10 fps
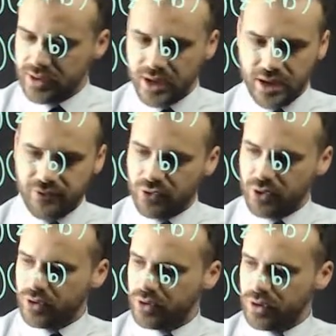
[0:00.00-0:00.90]

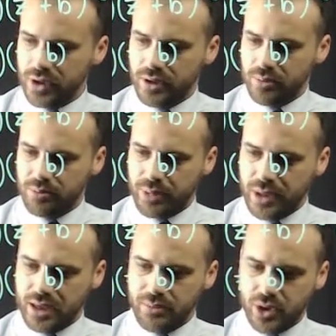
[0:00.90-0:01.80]
therefore,
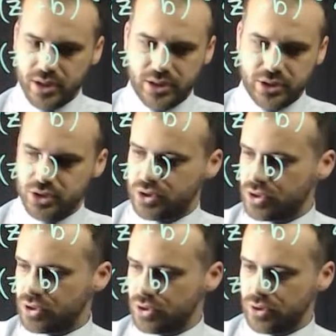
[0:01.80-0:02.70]
b minus
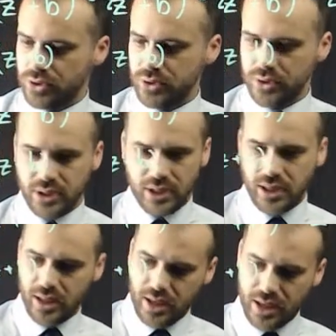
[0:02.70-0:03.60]
2
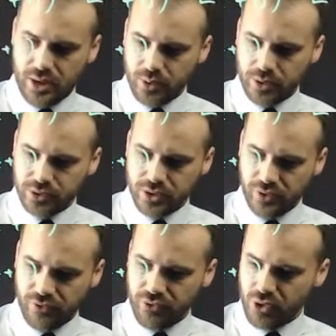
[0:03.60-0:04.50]
equals
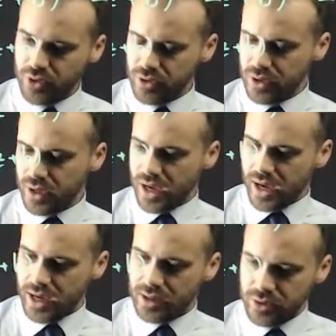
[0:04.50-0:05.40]
4,
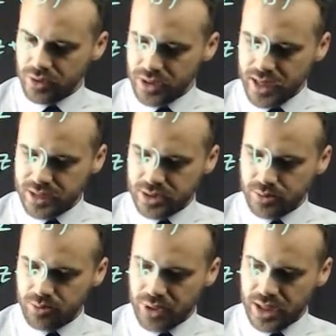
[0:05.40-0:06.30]
and yes,
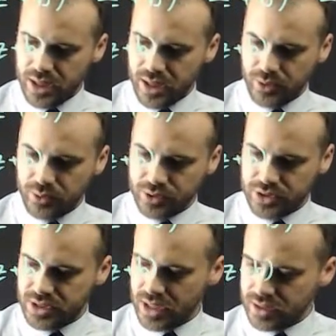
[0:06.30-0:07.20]
b equals
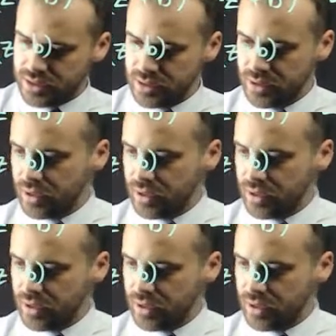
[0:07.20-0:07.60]
6.